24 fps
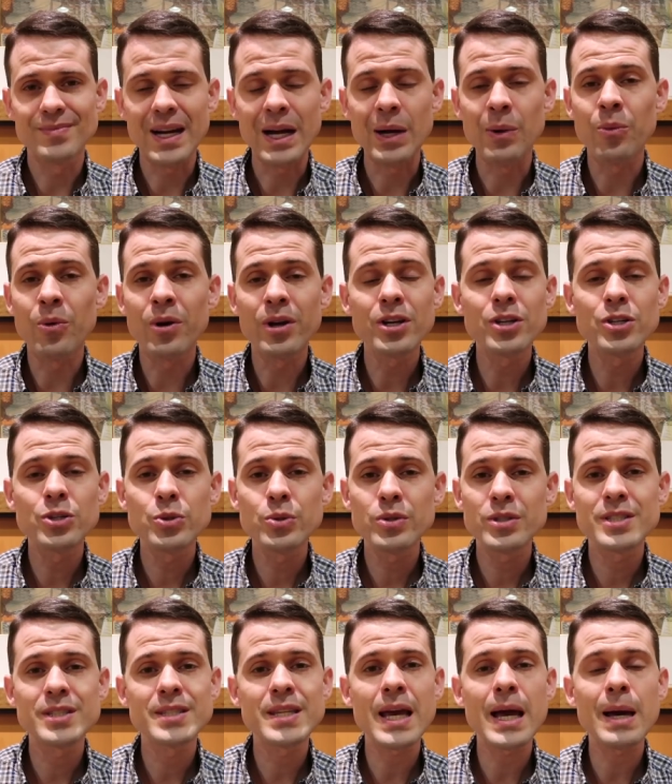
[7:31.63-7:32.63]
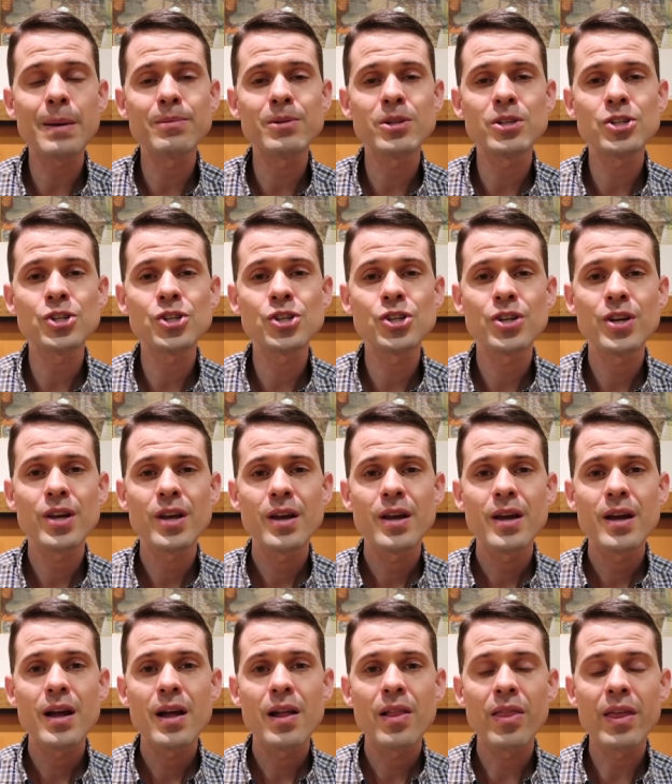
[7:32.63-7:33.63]
I wanted to establish
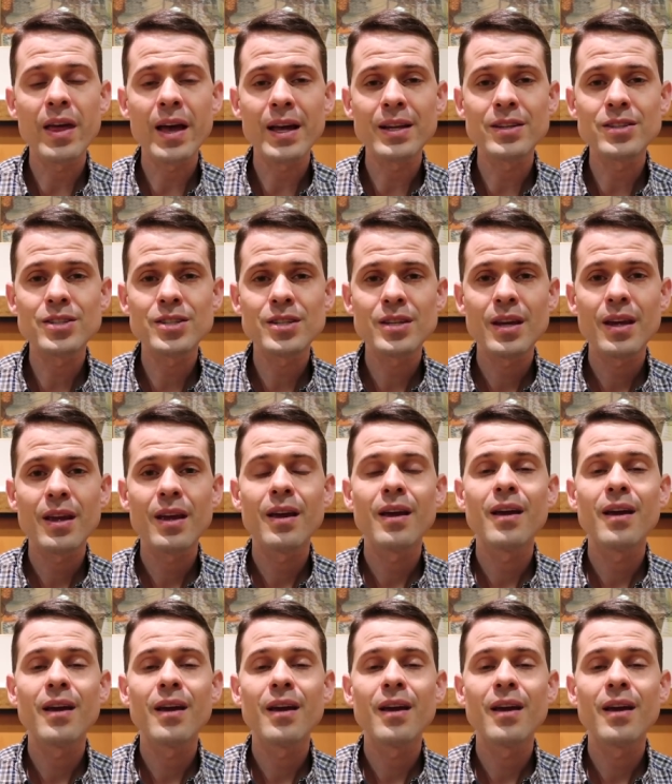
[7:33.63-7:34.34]
that